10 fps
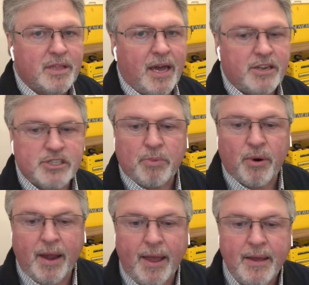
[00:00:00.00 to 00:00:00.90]
that
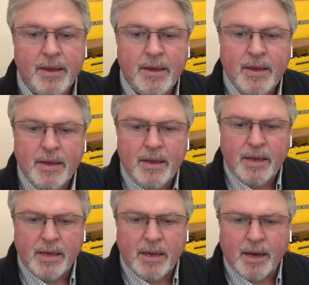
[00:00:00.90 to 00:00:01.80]
spray.
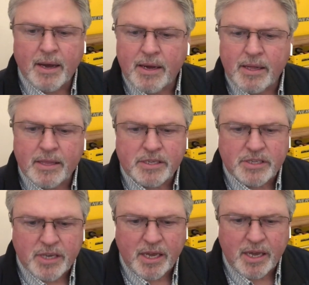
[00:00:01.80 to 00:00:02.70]
Uh, let's
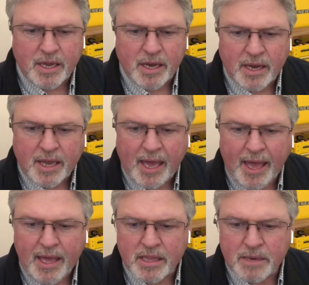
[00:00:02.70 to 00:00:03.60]
see. Uh,
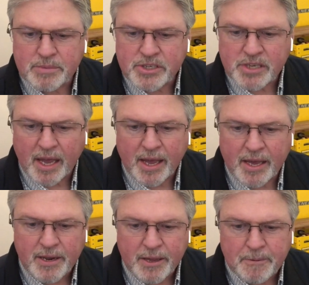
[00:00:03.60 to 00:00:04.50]
Caleb
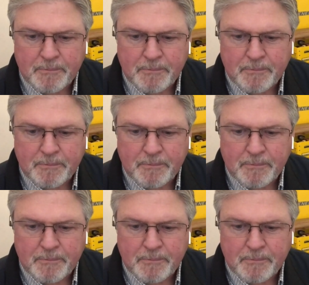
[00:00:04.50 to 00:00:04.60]
said,